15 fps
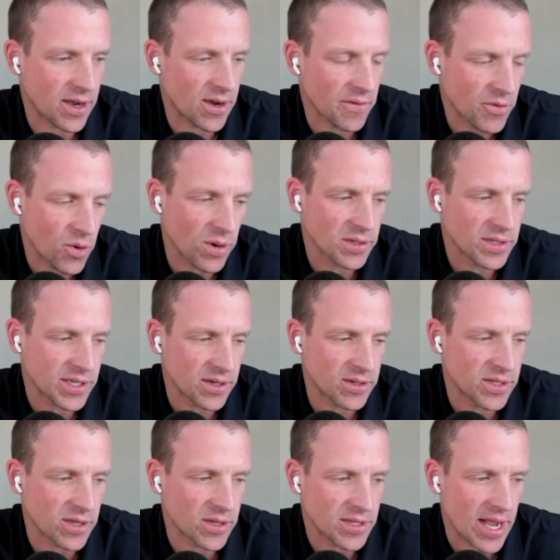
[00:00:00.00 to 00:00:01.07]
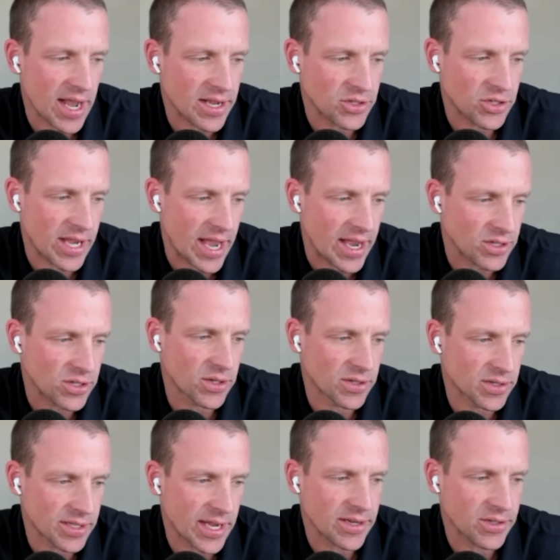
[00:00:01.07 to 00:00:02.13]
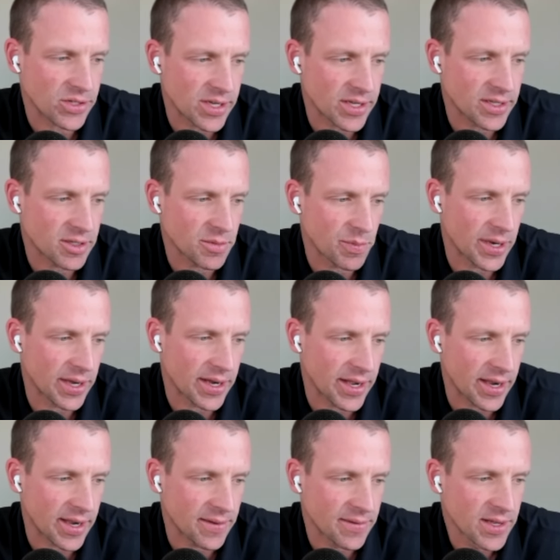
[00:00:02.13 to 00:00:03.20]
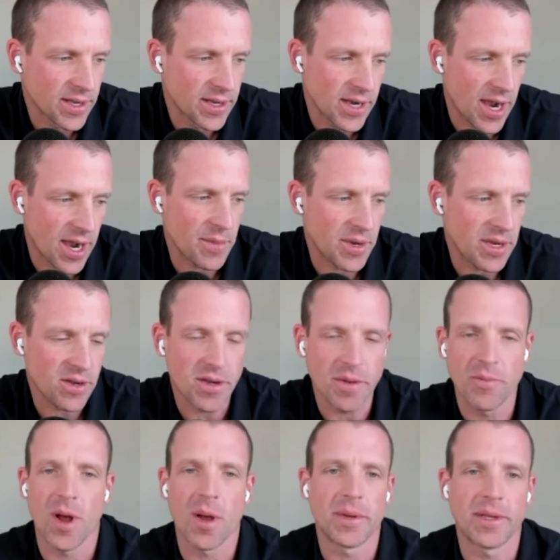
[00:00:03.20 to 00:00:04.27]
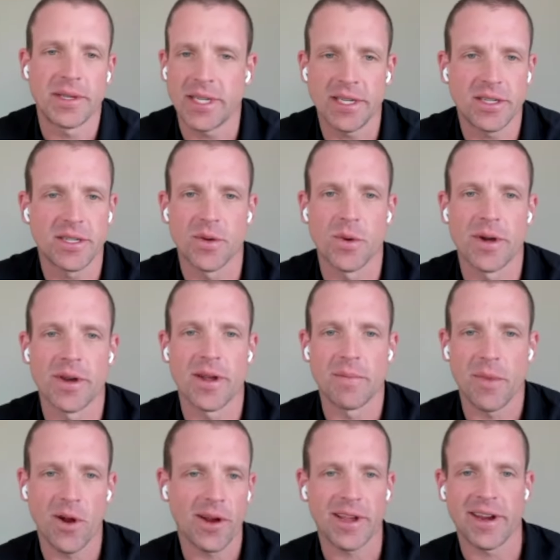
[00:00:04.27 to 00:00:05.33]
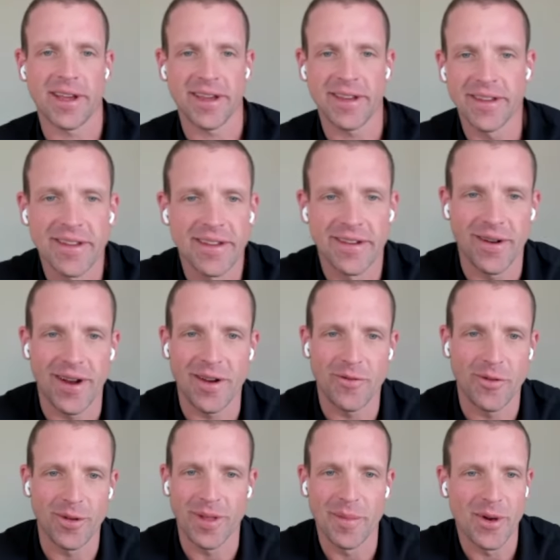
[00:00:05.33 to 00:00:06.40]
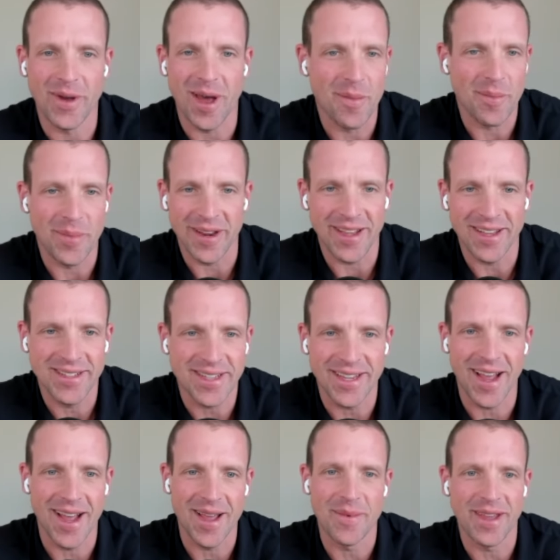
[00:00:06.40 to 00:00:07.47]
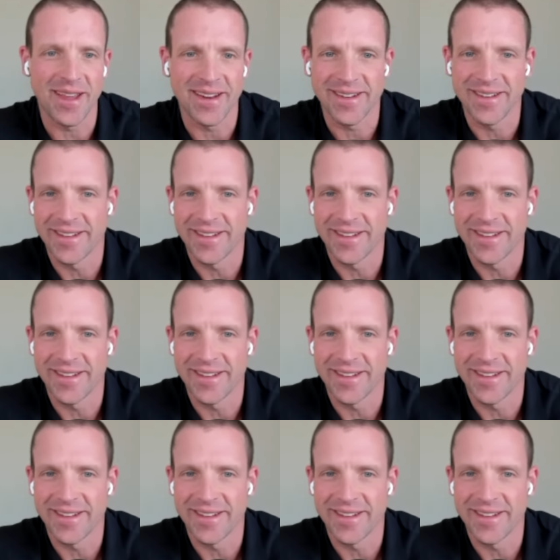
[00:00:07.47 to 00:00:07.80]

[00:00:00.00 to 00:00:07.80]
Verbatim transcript: Of course, there's those educational sessions, but you could probably teach the one on marketing, right? For limo companies. Yeah.